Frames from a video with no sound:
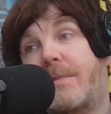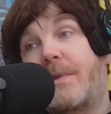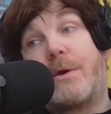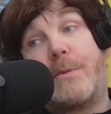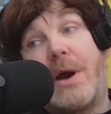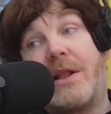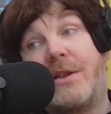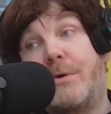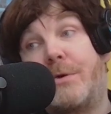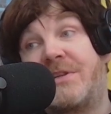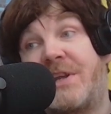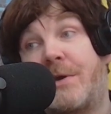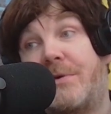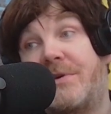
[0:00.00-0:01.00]
Well, no
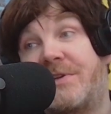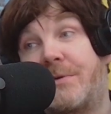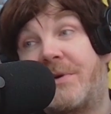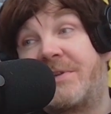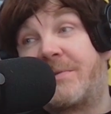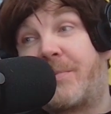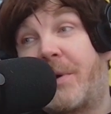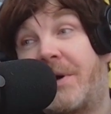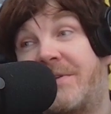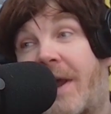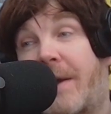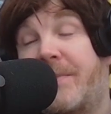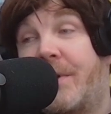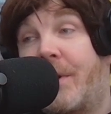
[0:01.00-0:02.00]
sequels to Once Upon a
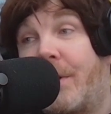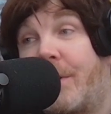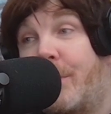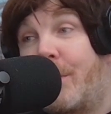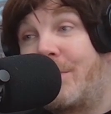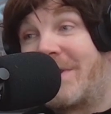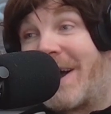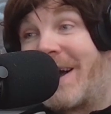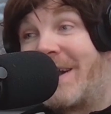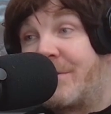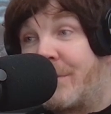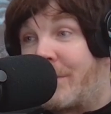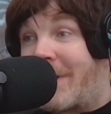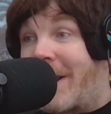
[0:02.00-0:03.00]
Time in Hollywood,
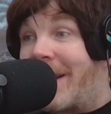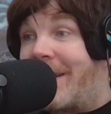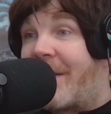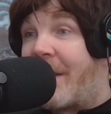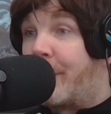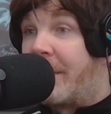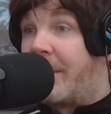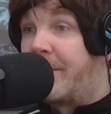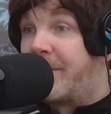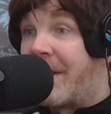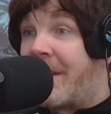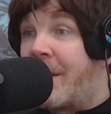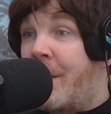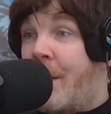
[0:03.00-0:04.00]
and unlikely there will
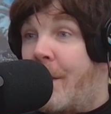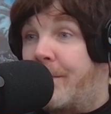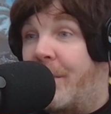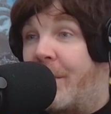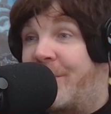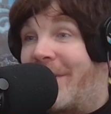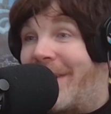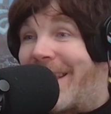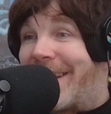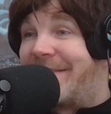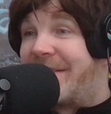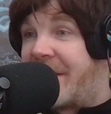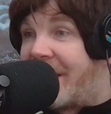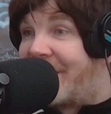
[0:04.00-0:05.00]
be, but the
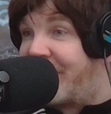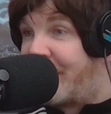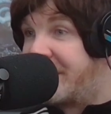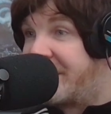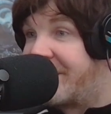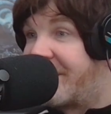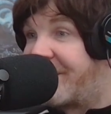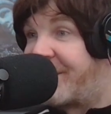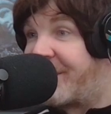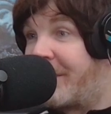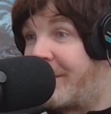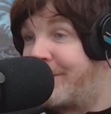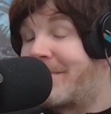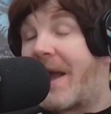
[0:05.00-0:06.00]
legacy and influence of the
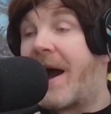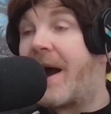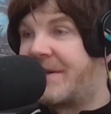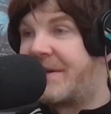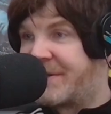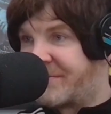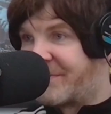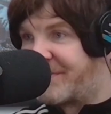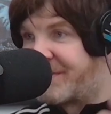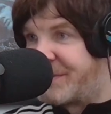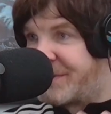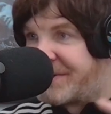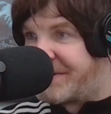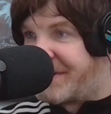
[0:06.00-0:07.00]
film and its
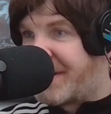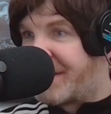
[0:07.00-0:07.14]
revisionist take